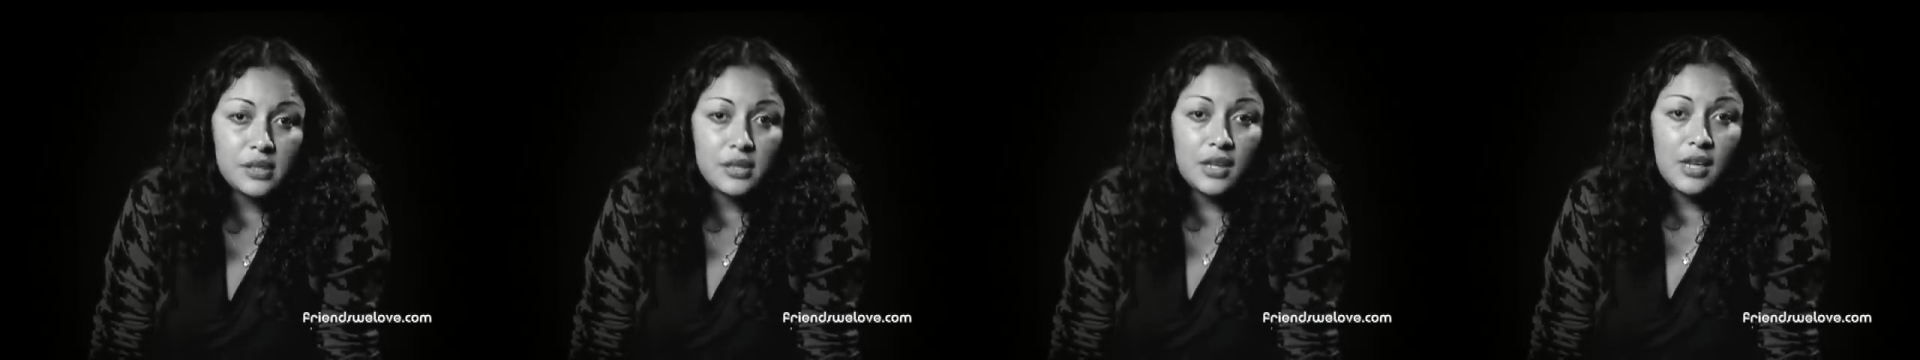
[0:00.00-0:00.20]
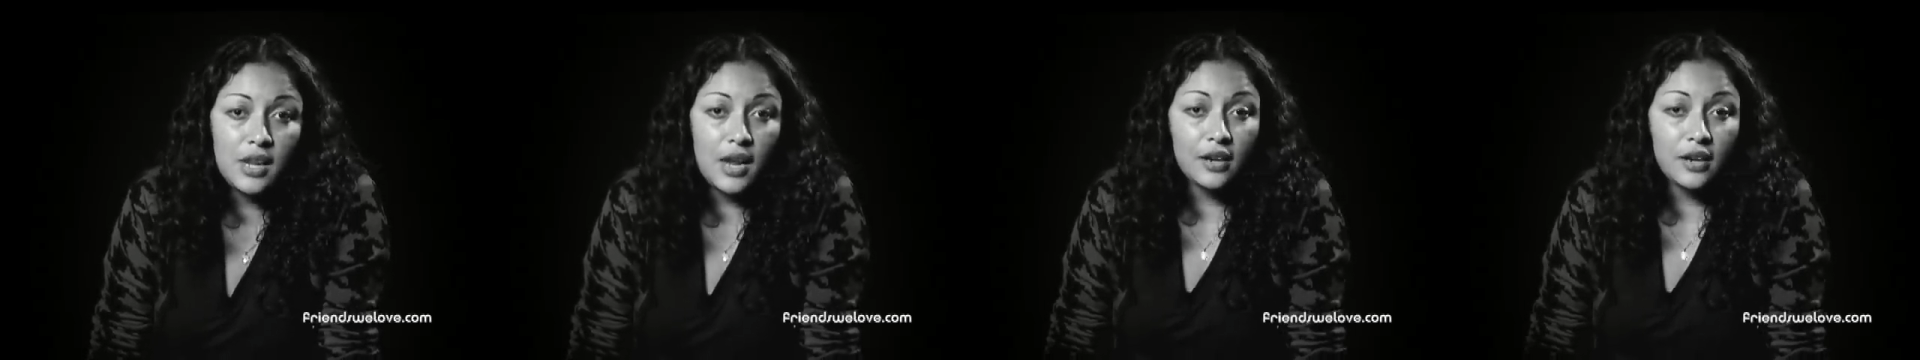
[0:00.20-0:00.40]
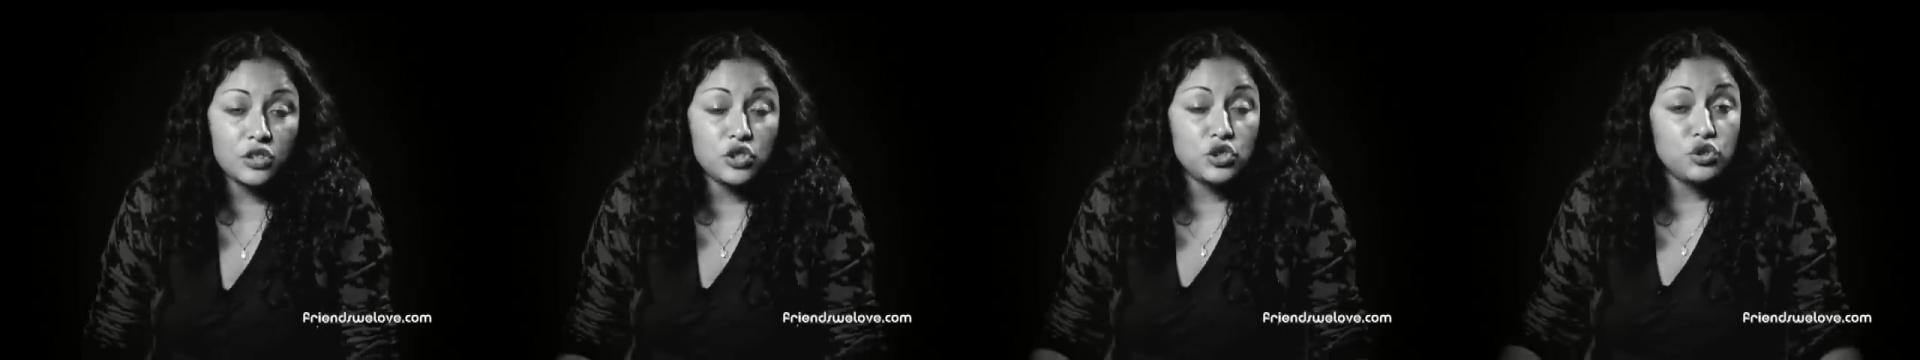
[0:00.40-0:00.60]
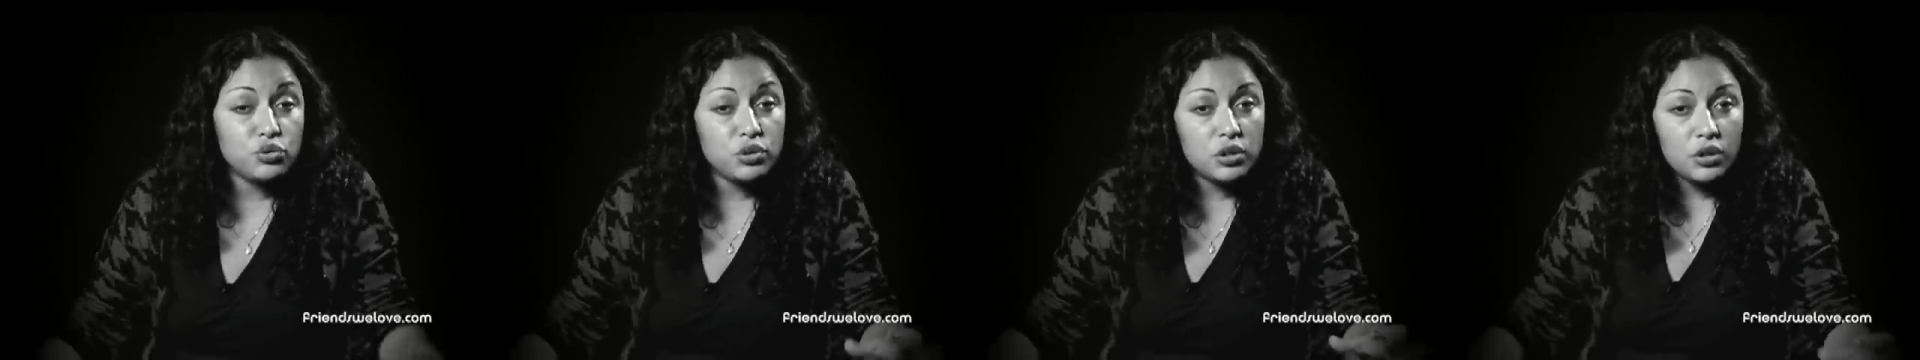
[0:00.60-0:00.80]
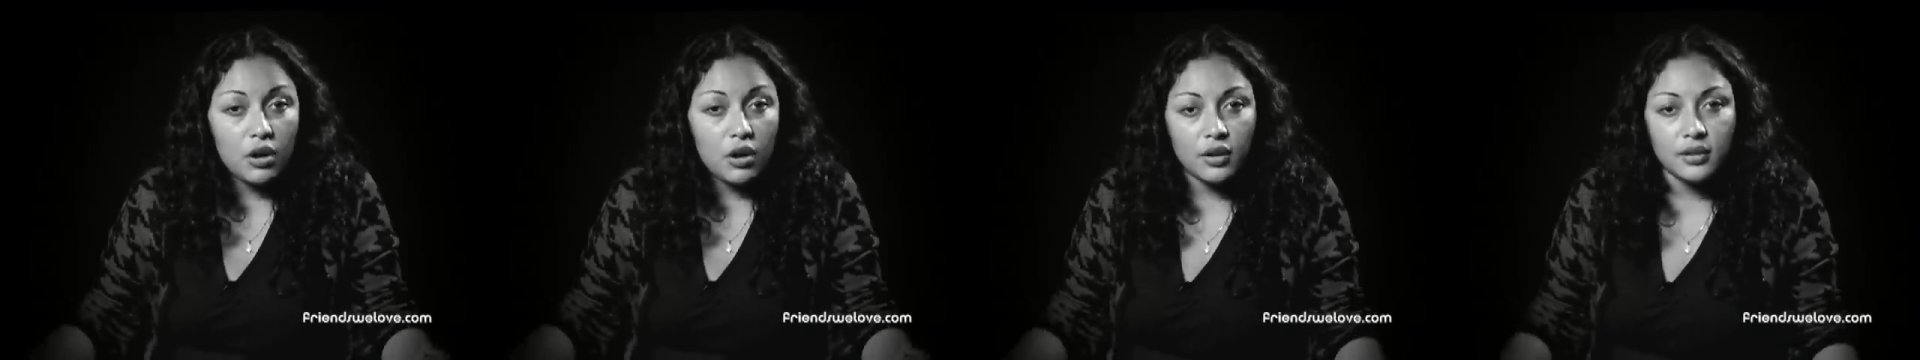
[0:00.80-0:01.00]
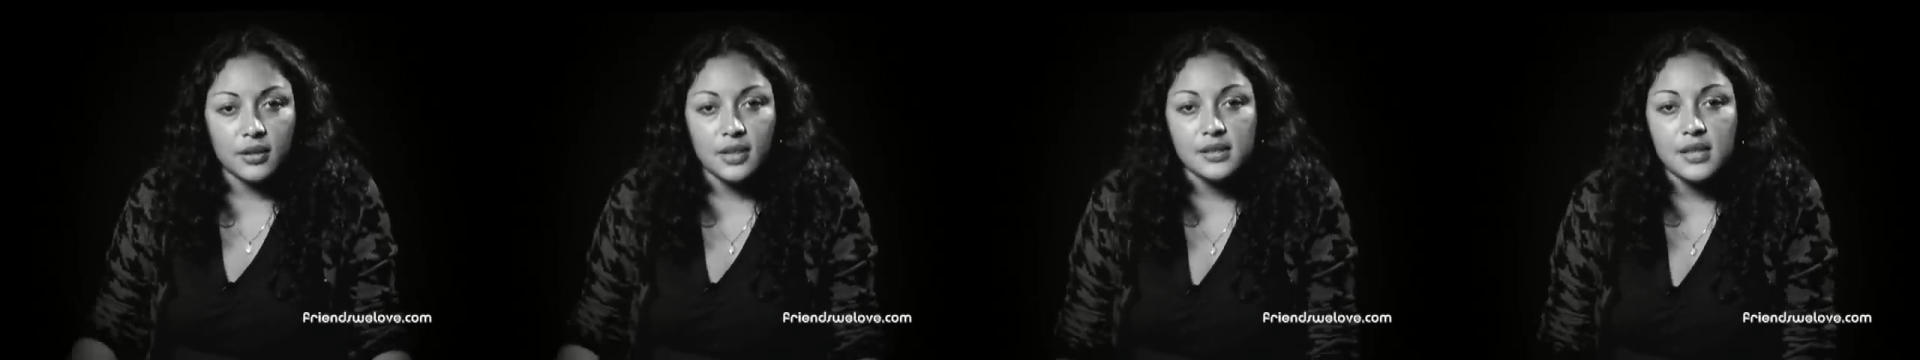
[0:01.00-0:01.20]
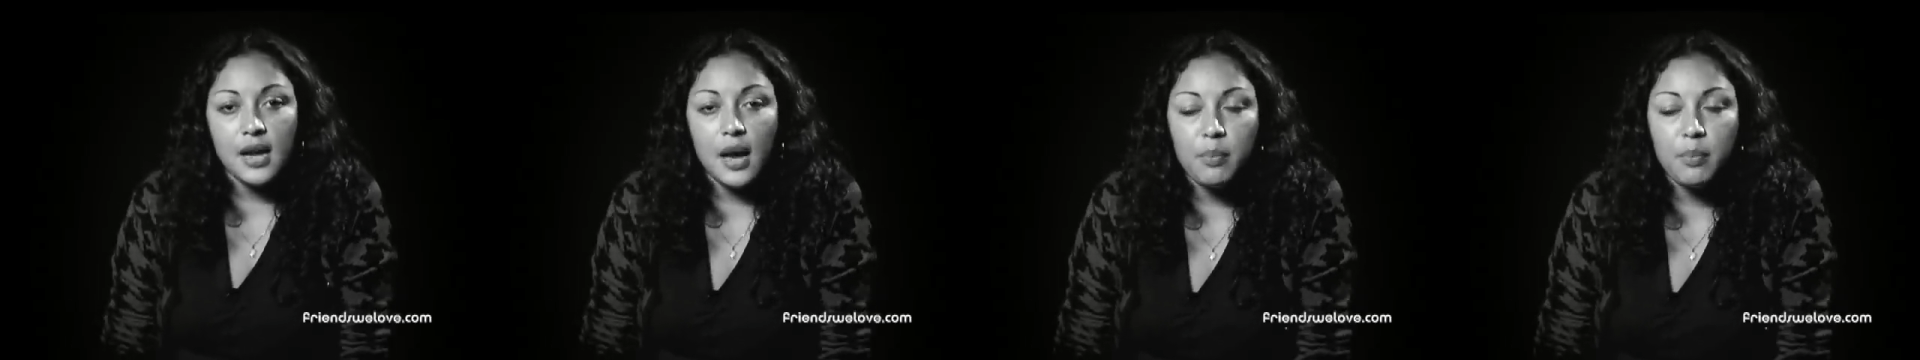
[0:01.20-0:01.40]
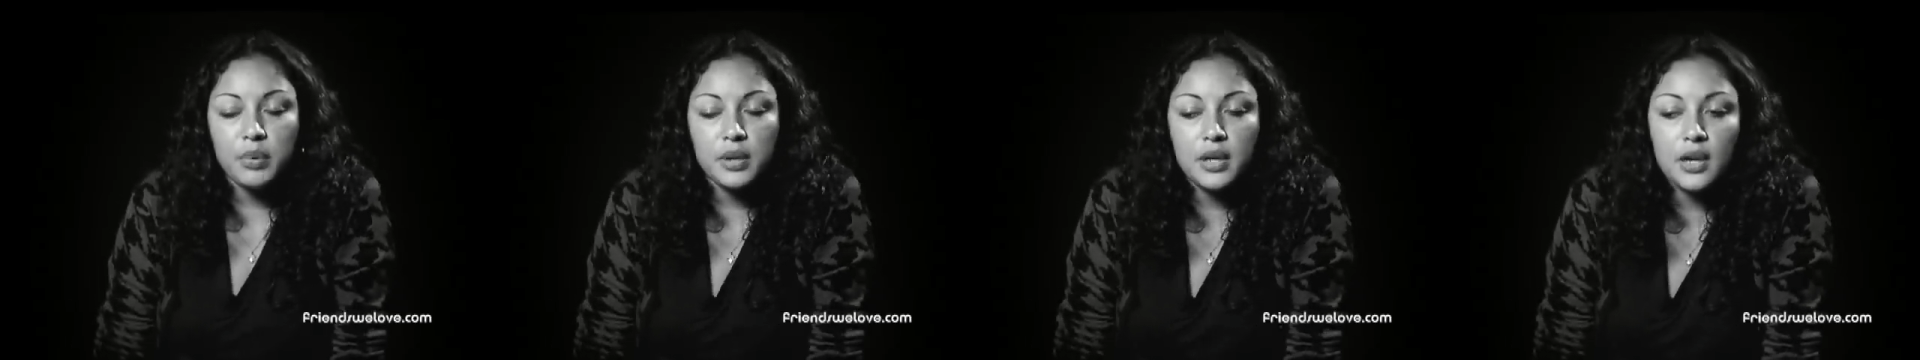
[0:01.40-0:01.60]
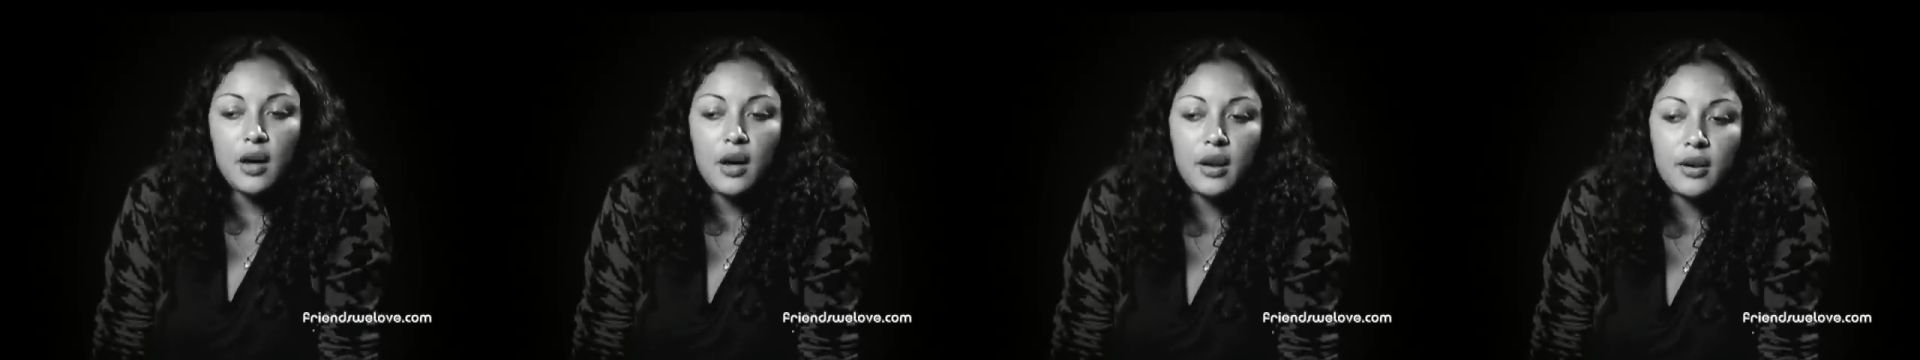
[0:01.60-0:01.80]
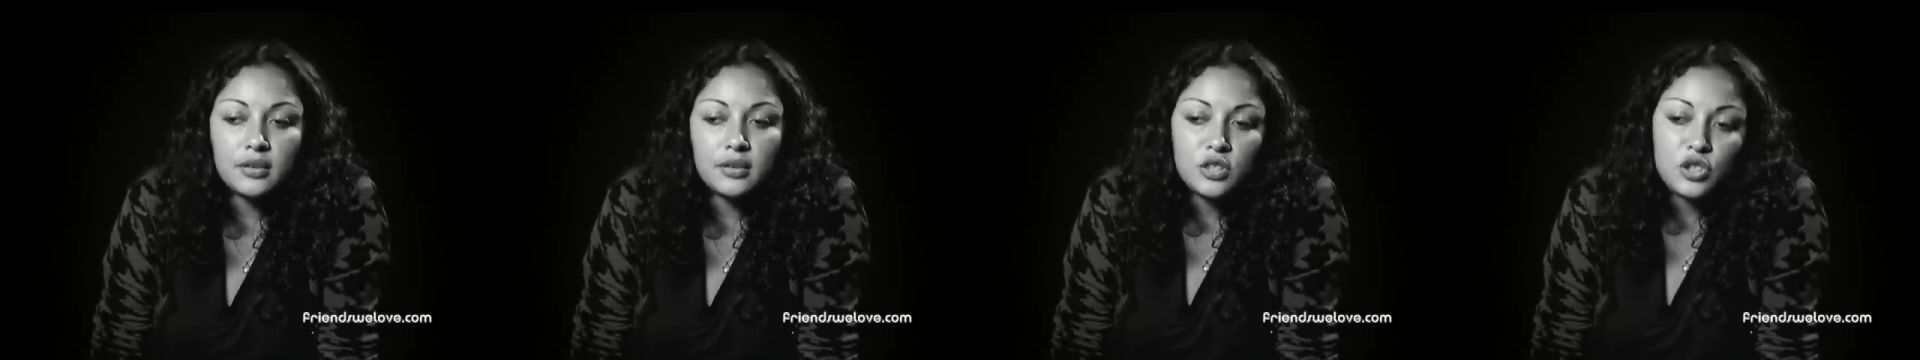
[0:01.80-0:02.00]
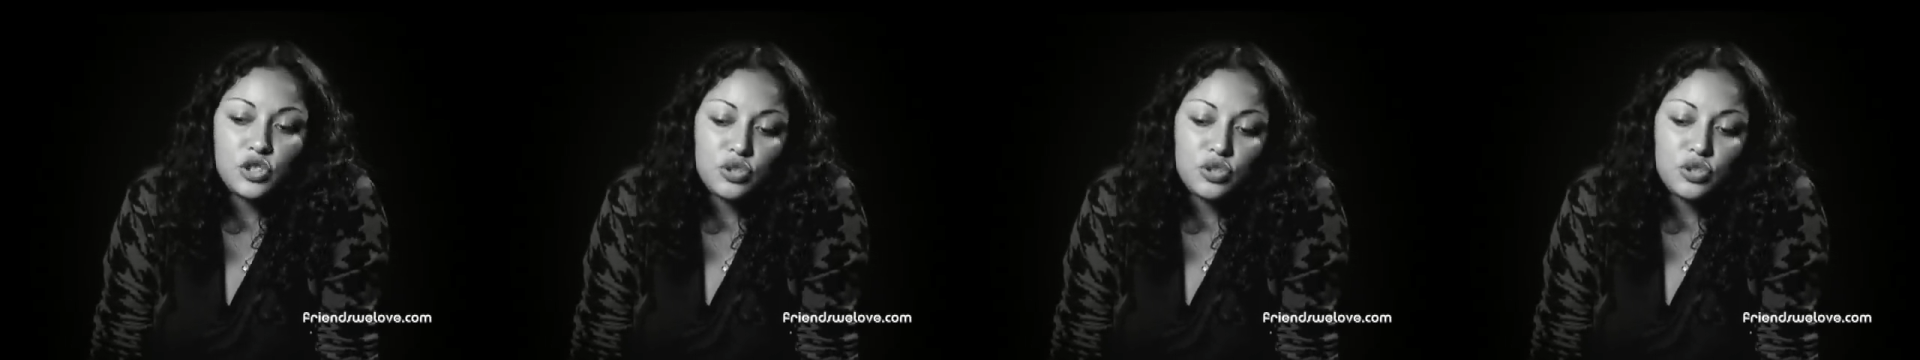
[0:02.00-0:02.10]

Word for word: and a lot of street art that's happening out on the